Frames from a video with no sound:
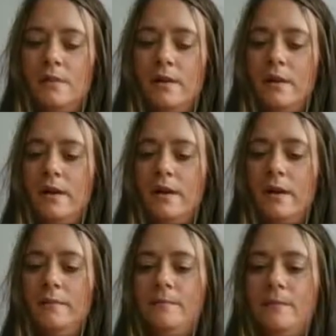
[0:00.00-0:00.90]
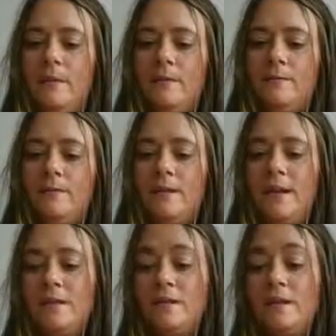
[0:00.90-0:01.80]
Um, if you
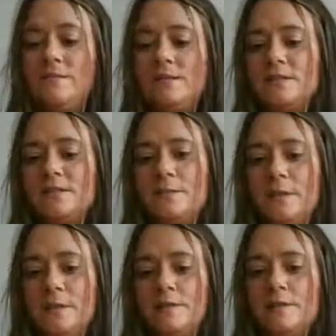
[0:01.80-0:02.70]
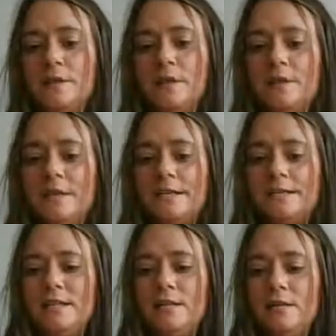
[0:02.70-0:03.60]
find your leaves are slipping really
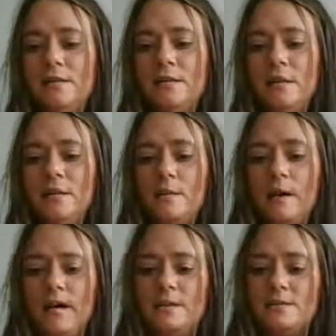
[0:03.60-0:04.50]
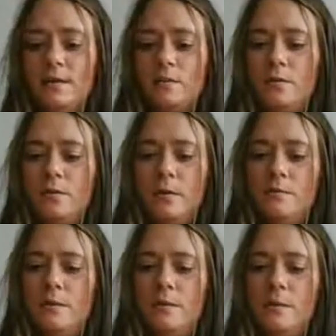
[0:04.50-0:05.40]
crazy and the wire's not holding them,
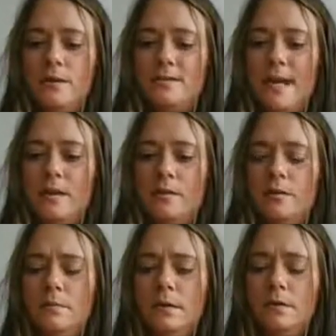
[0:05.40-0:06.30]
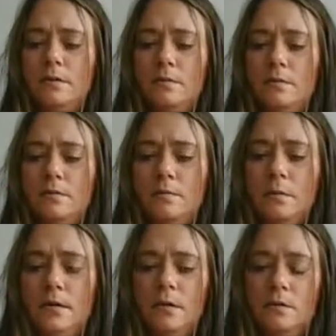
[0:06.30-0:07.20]
you can always add a little bit of glue,
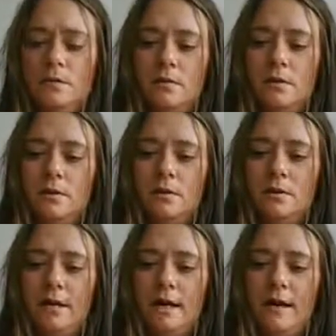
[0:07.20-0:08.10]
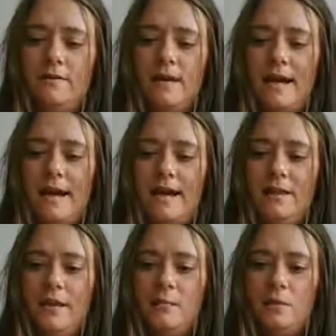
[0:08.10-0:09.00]
but I haven't had
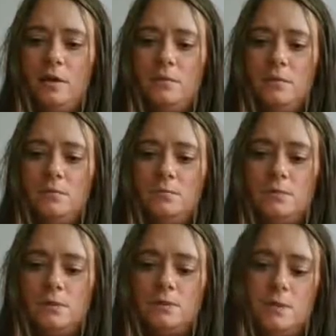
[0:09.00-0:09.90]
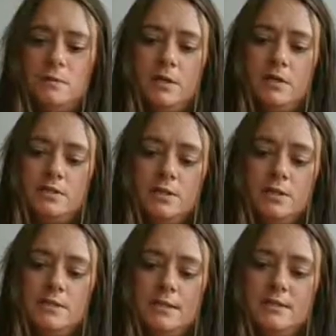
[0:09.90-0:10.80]
that problem, so I'm not sure
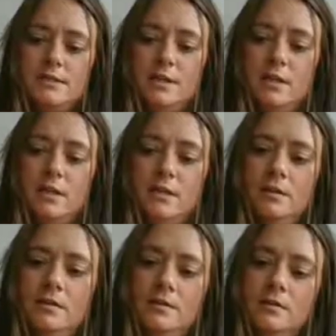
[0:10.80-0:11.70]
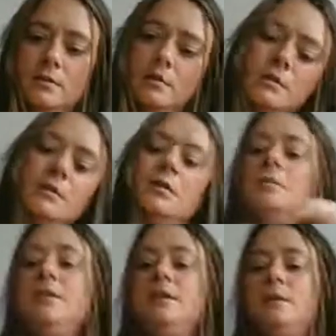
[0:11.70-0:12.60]
it's necessary.
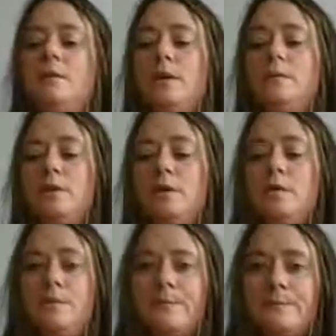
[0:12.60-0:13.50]
But either way, pretty cool.